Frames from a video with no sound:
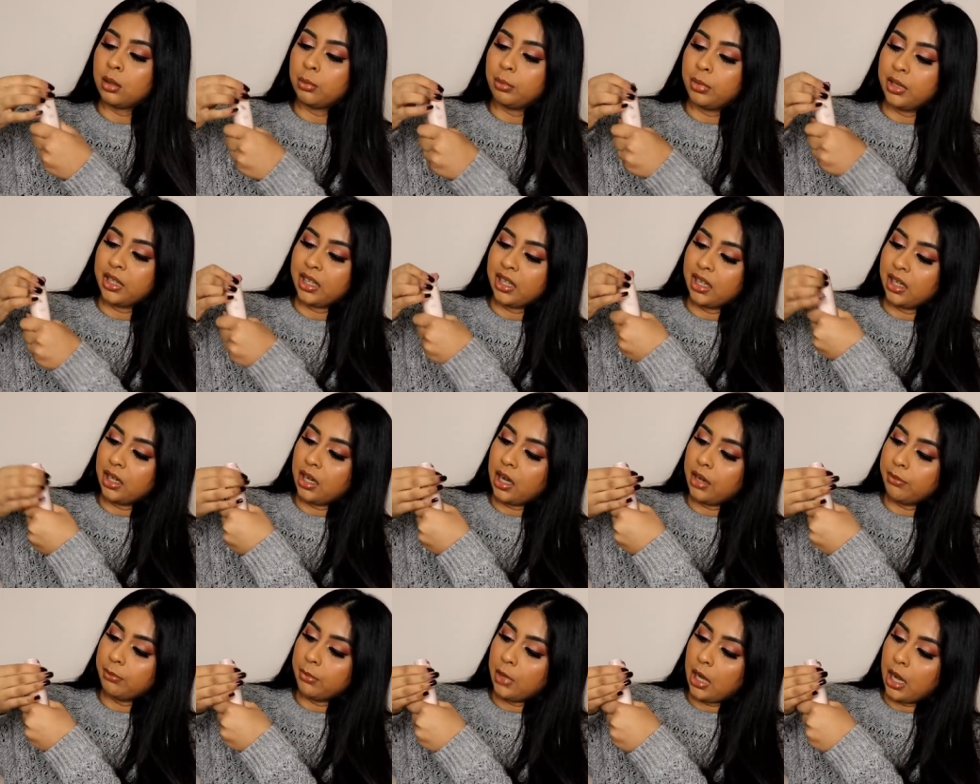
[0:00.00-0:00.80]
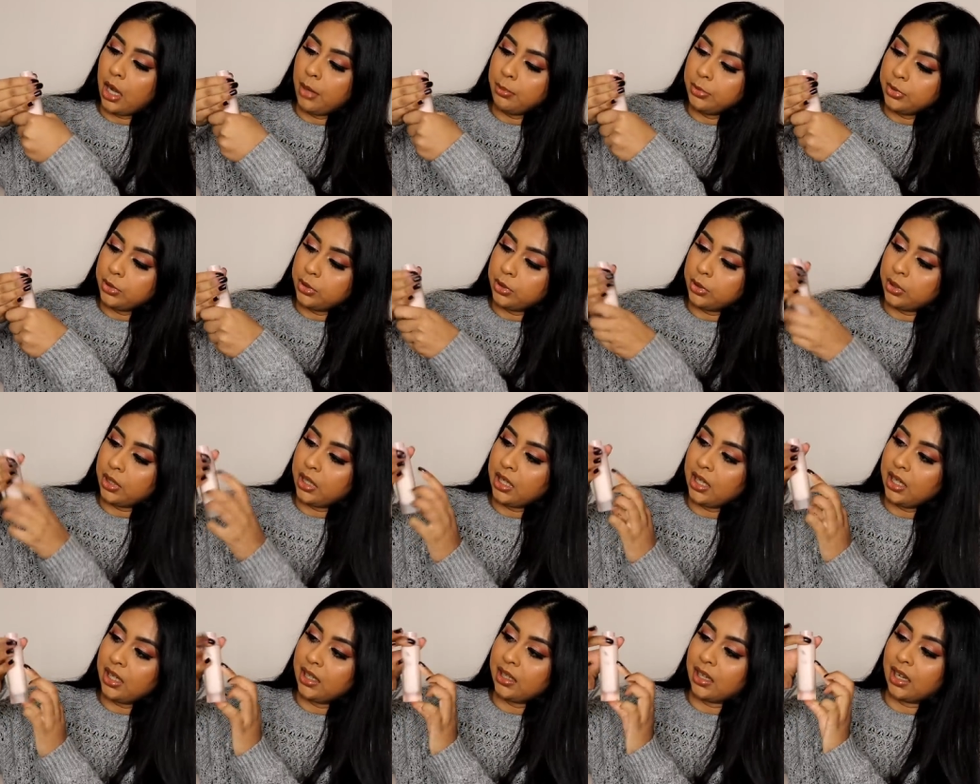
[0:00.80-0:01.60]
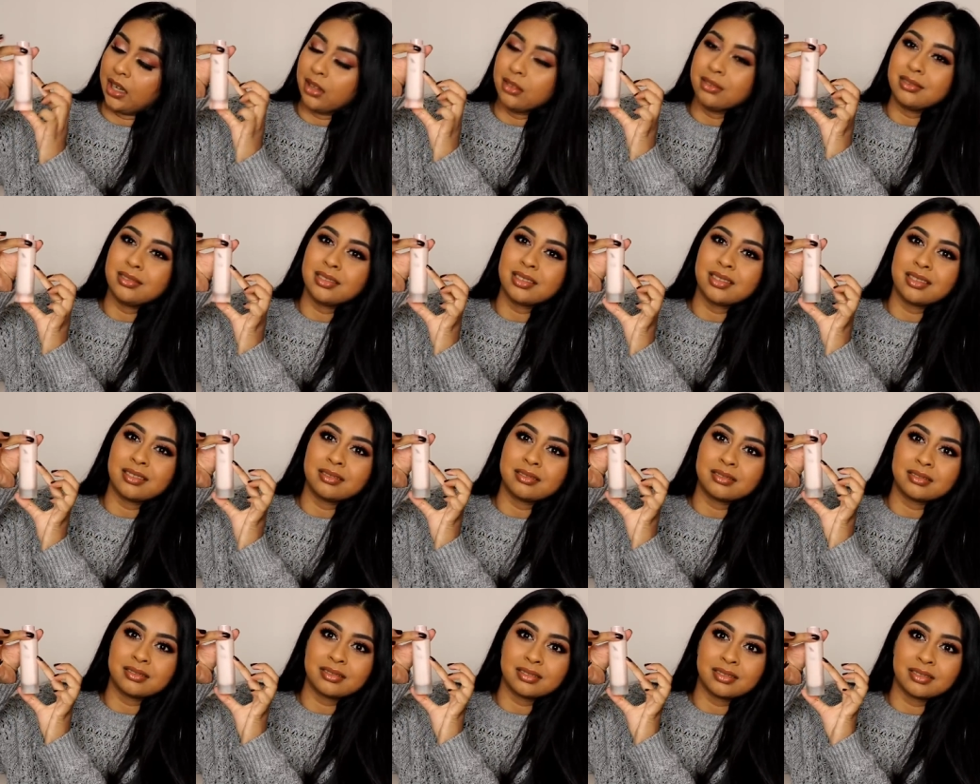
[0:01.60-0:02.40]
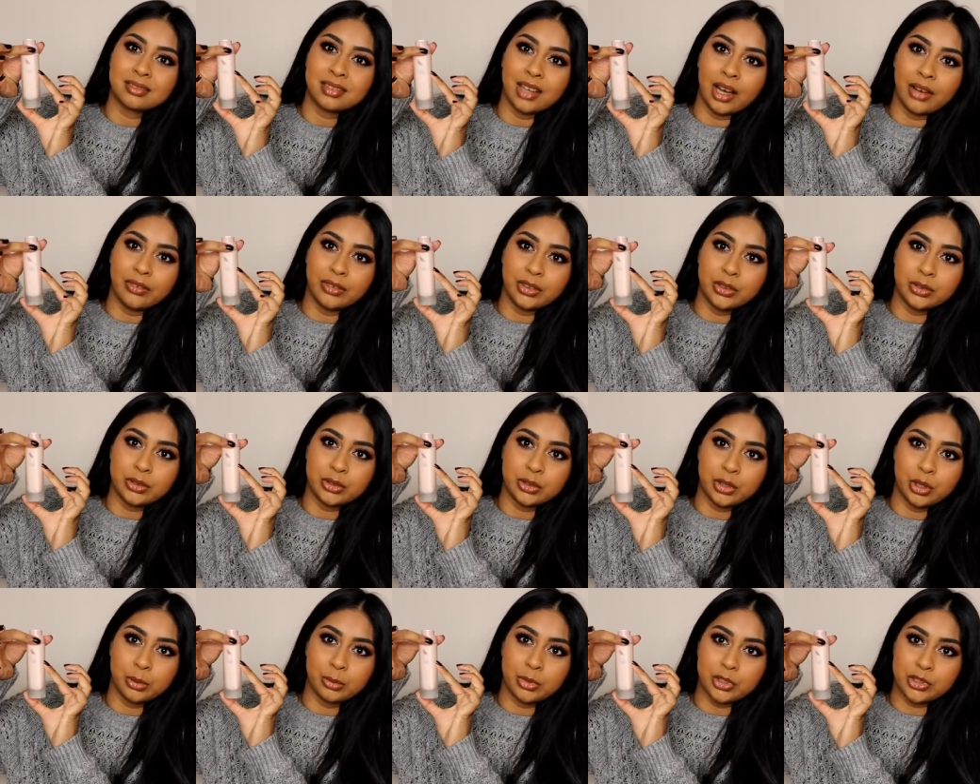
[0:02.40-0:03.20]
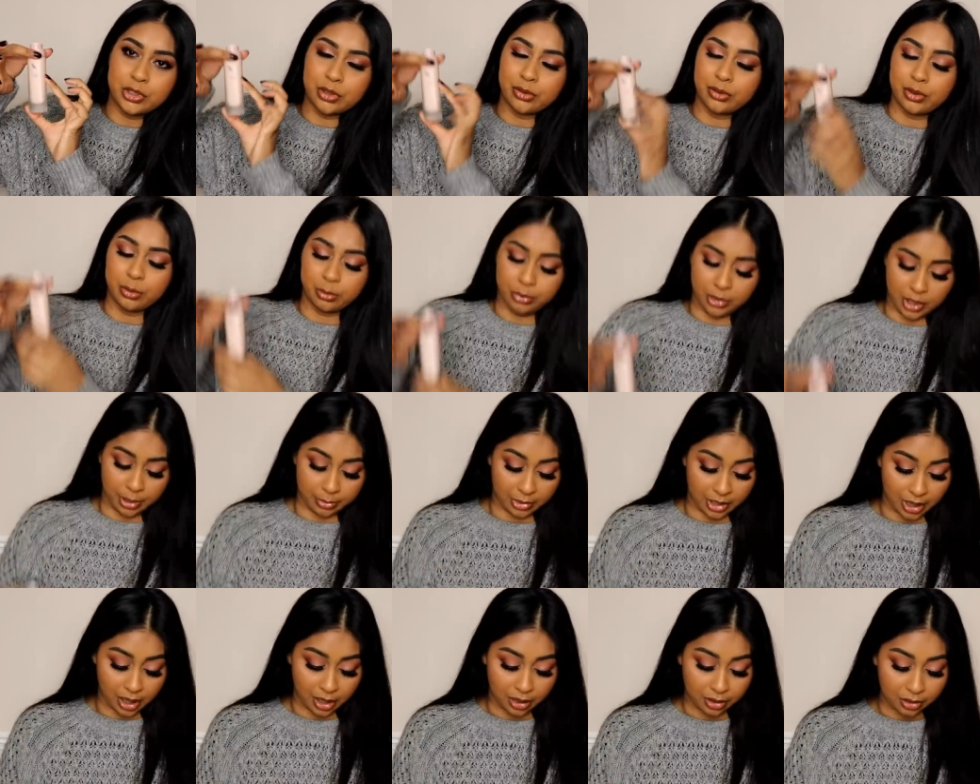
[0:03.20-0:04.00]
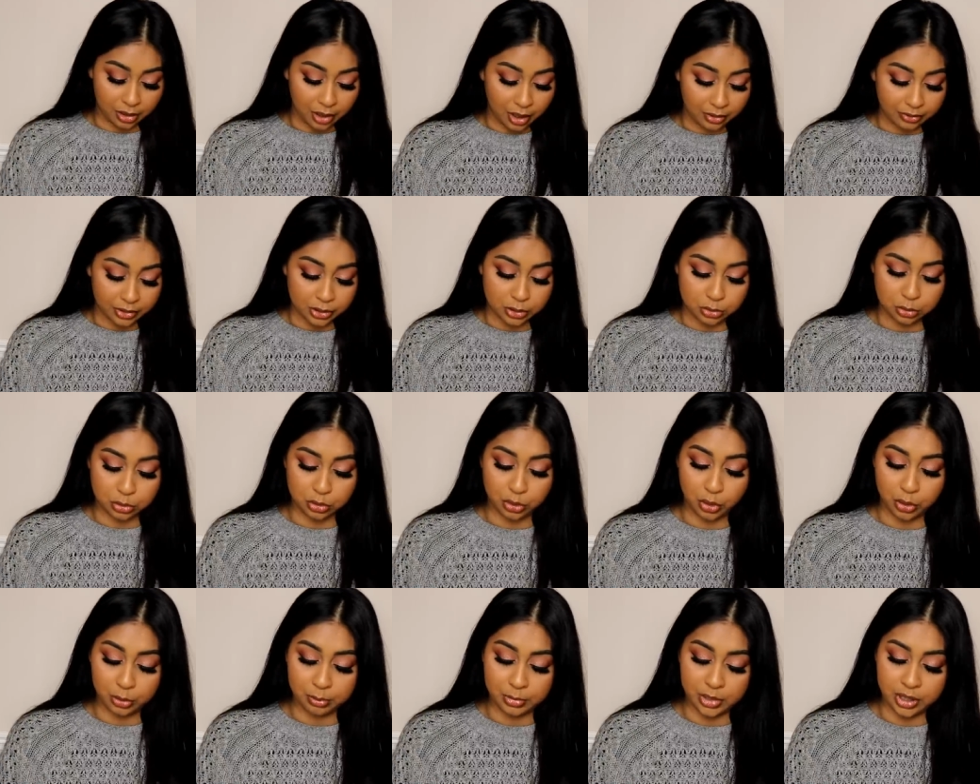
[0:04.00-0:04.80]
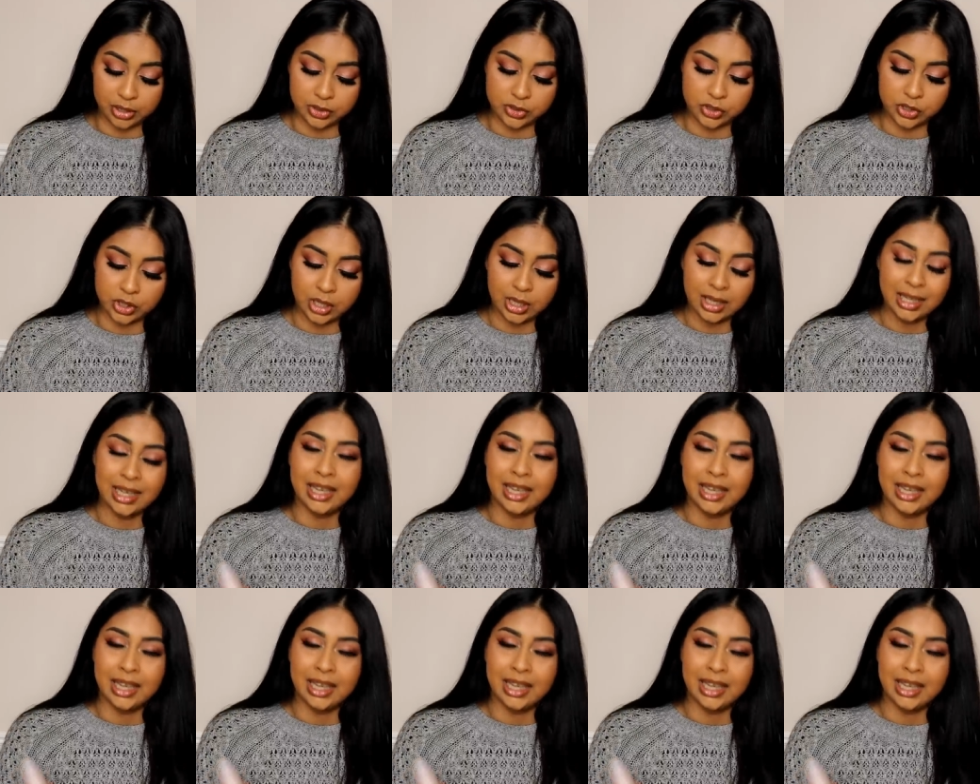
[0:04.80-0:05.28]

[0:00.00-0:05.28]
But yeah I'm up to here now. I've used so much of the primer. I love it so much.